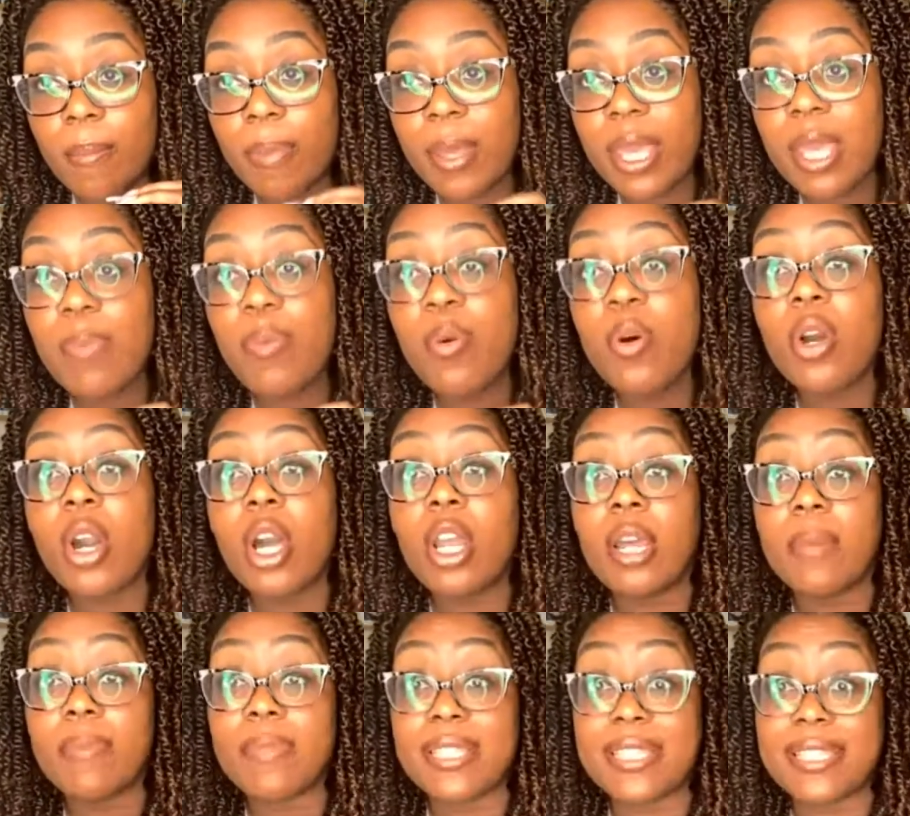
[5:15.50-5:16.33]
People
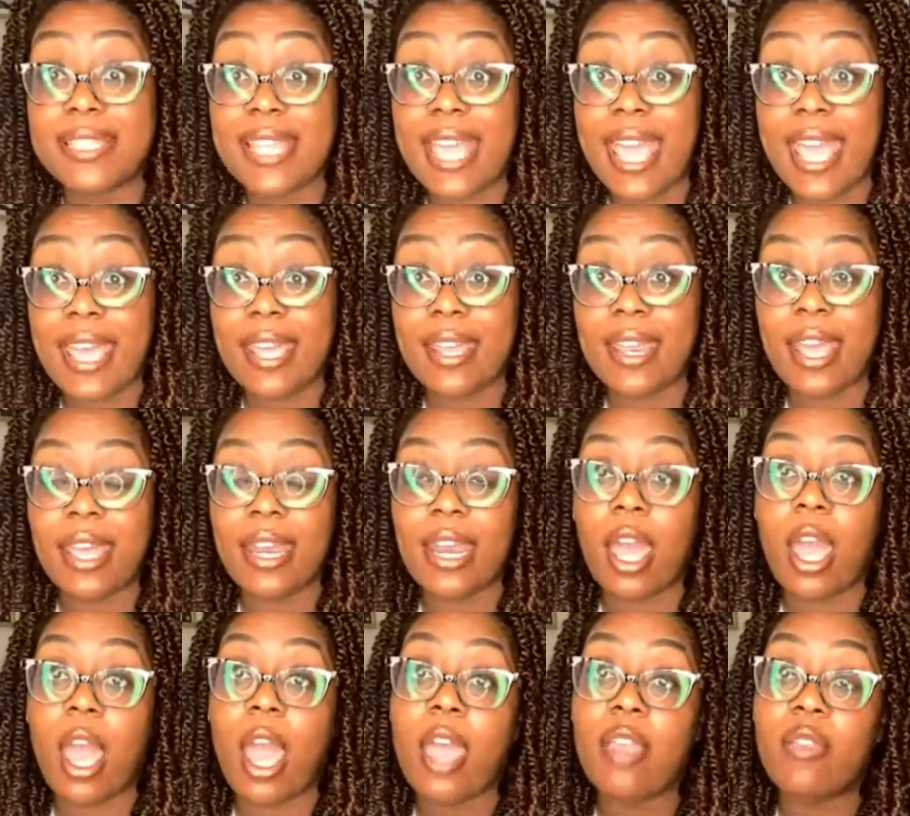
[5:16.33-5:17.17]
got upset.
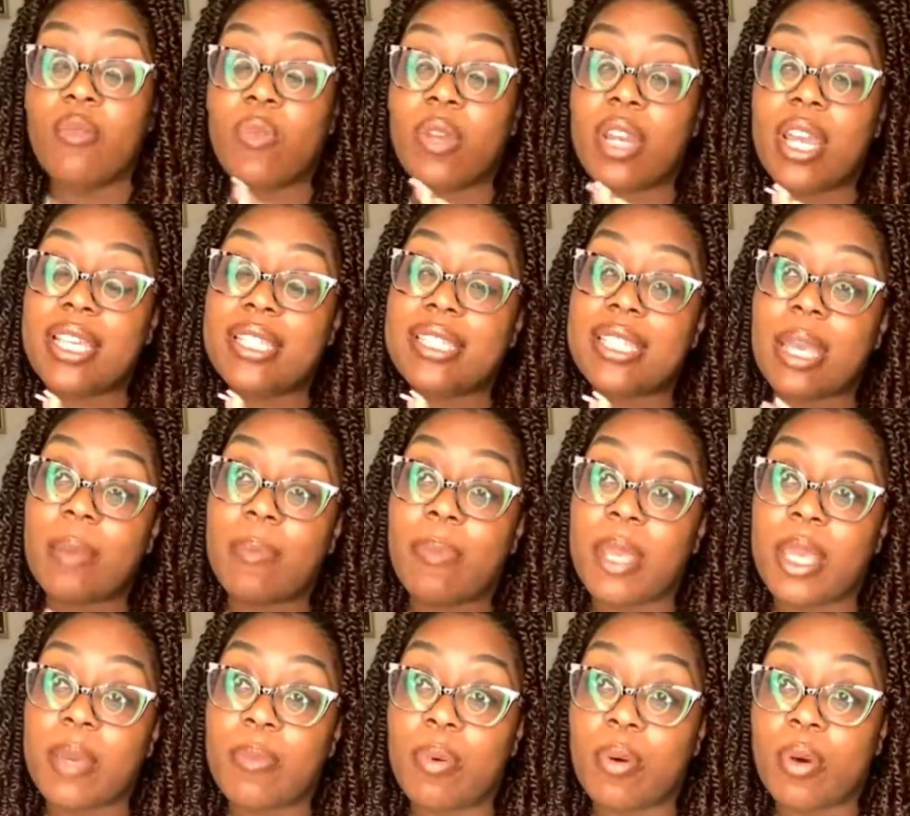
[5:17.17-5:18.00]
And when I say
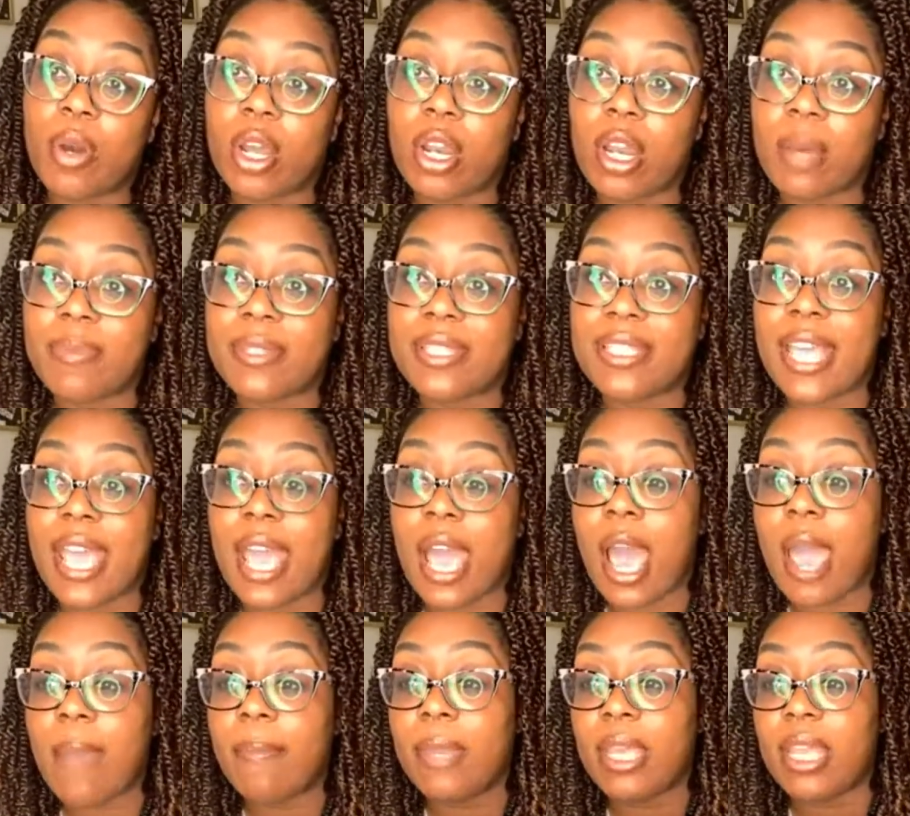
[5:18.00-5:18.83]
people got
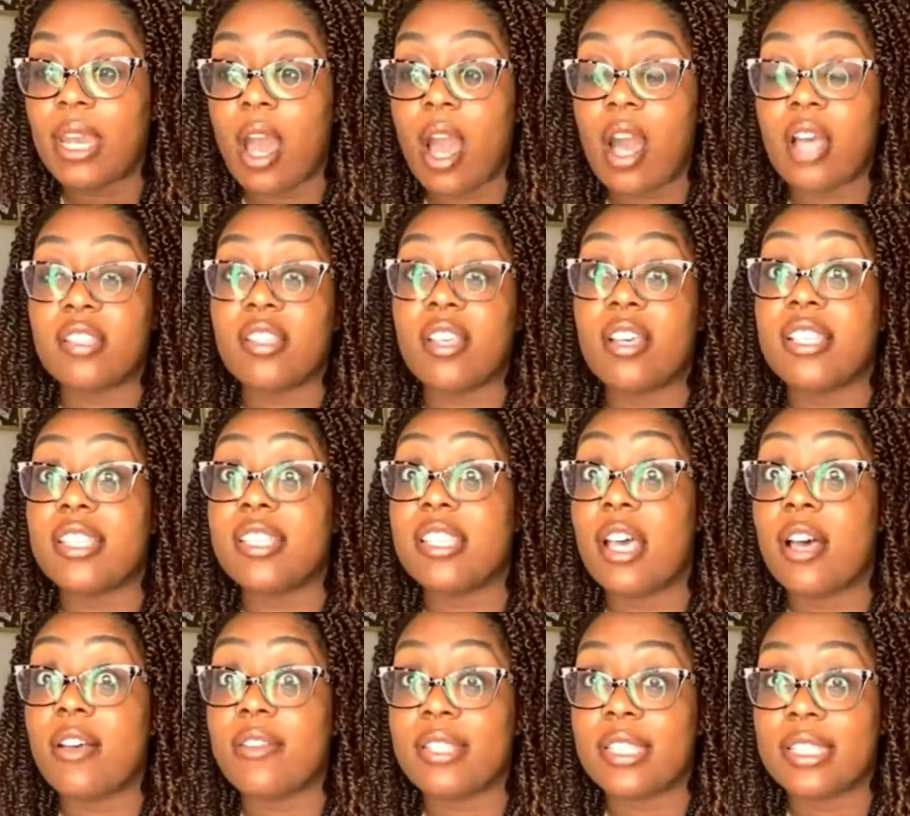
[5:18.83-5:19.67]
upset, I mean us
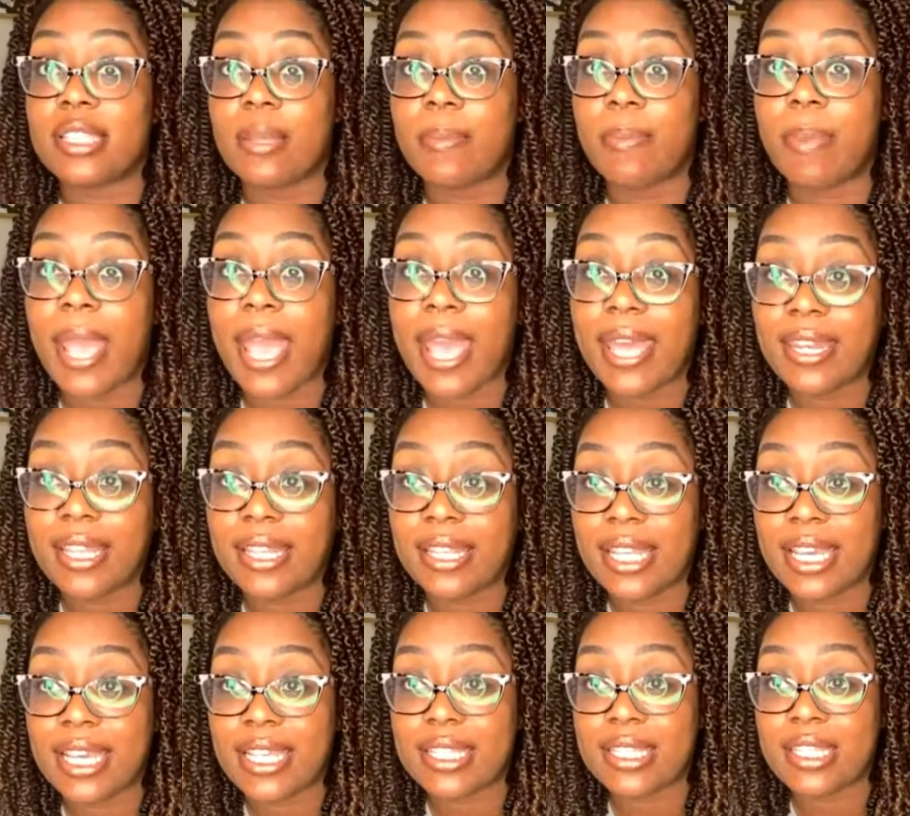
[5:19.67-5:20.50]
ourselves as the
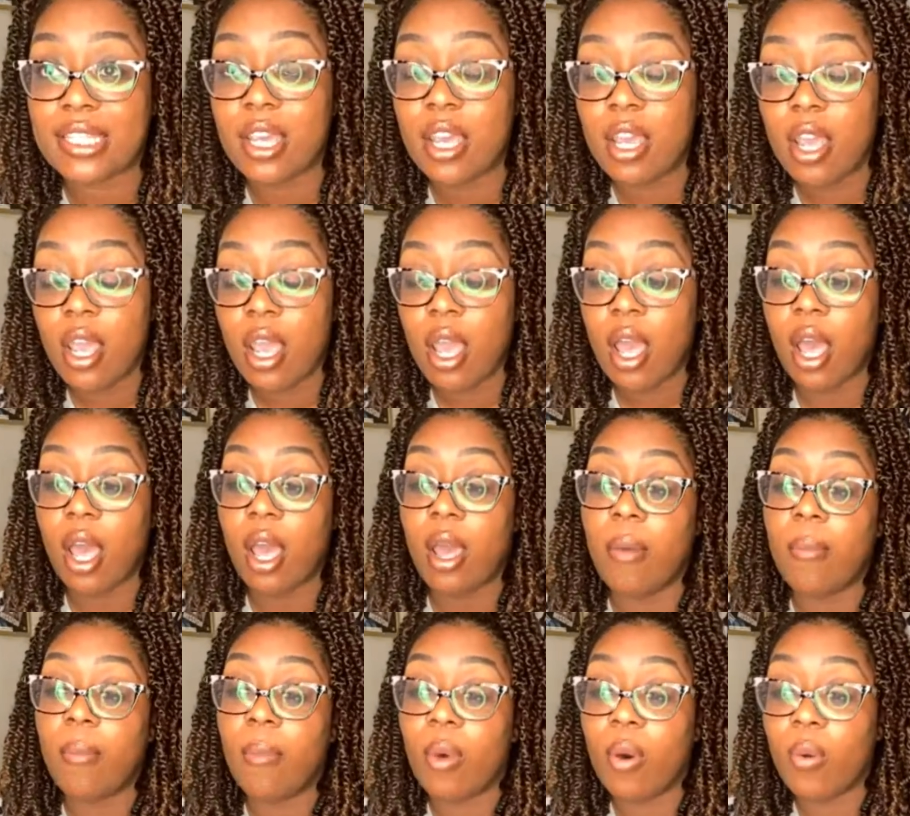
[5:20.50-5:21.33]
panelists.
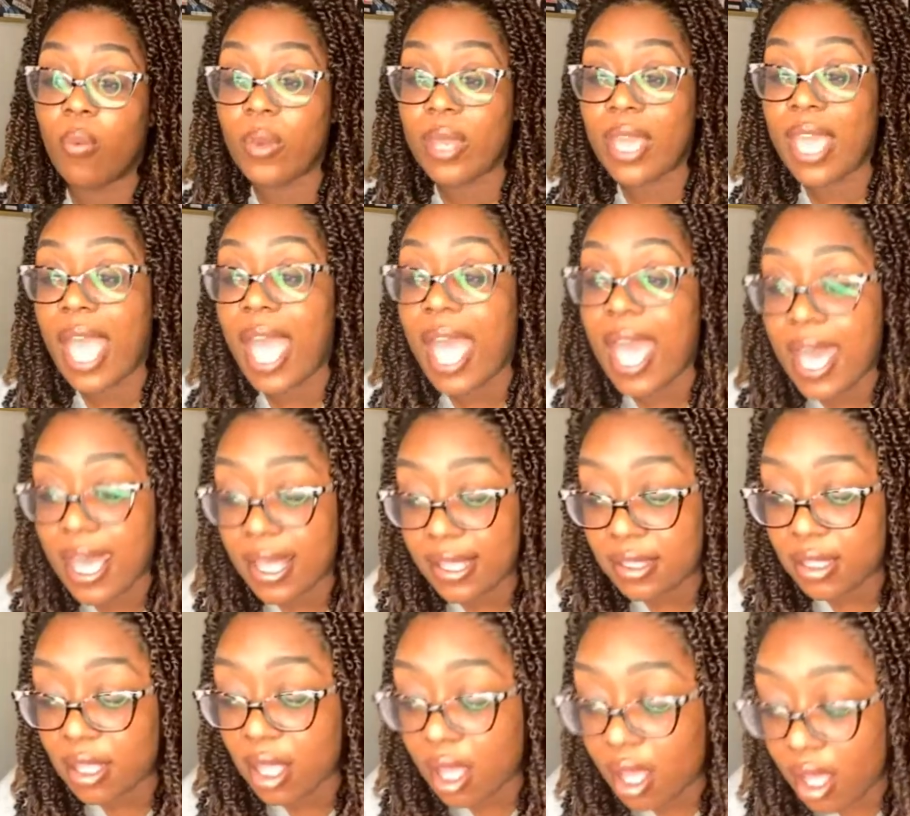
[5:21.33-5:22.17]
We
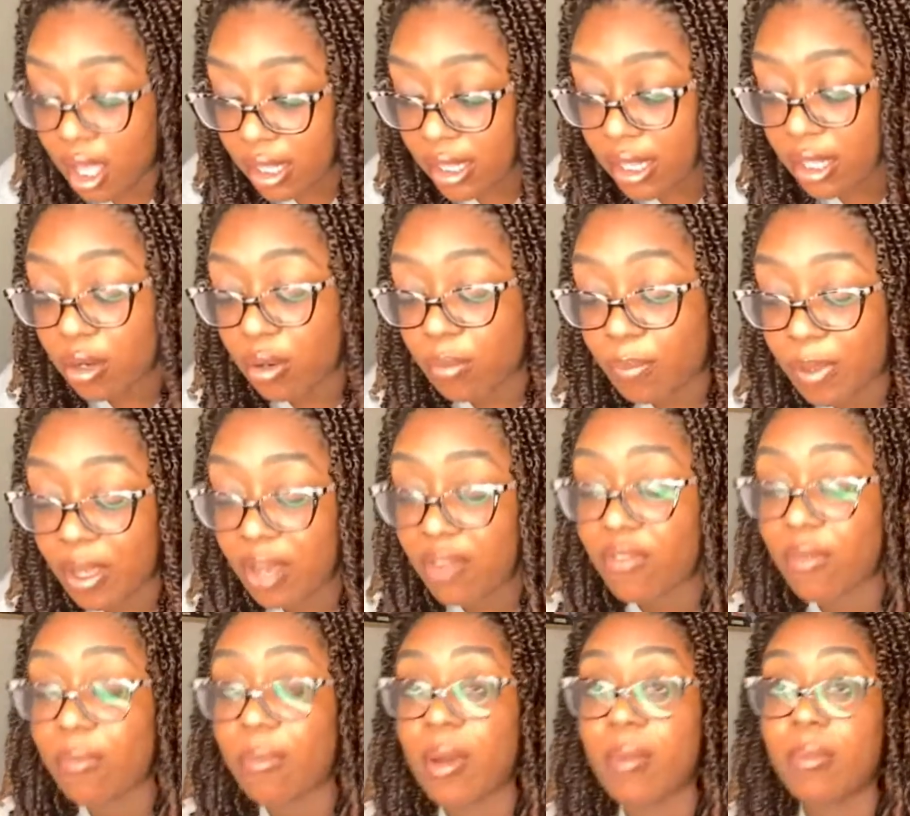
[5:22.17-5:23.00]
had a little bit
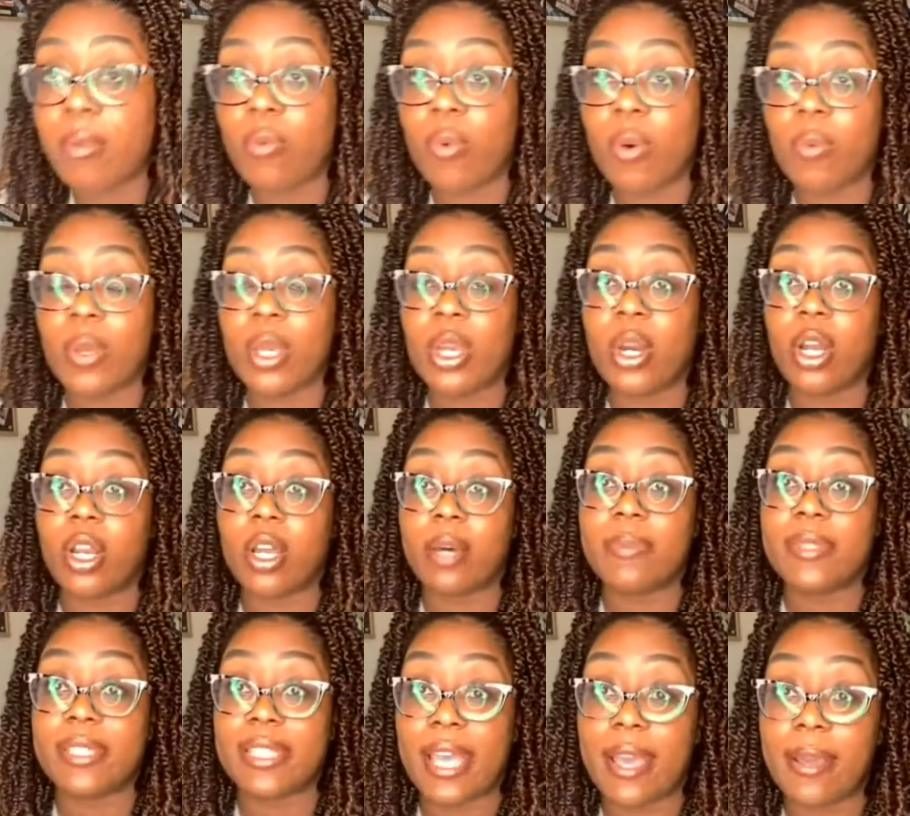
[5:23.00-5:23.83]
of a moment where we got
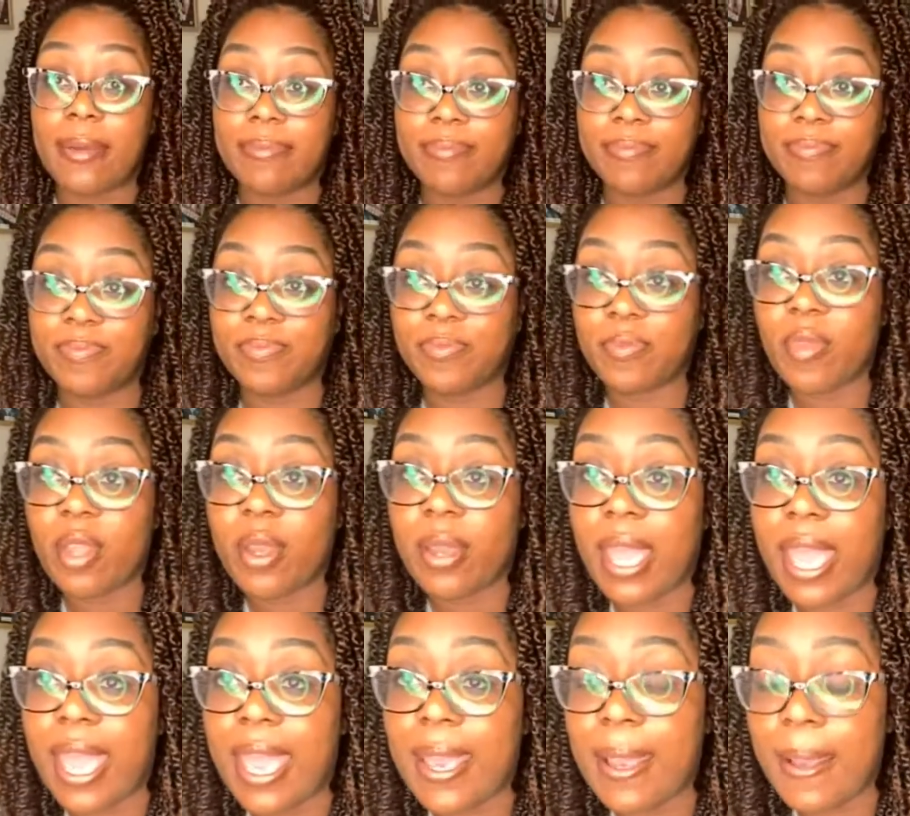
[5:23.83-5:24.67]
upset.
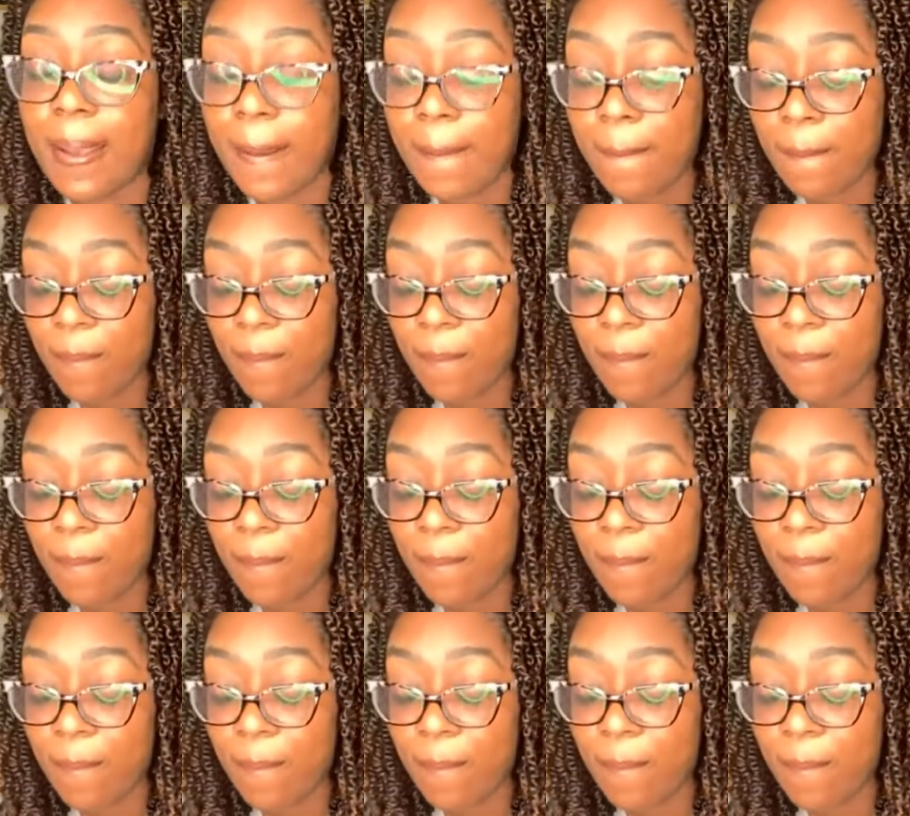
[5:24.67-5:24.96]
Okay,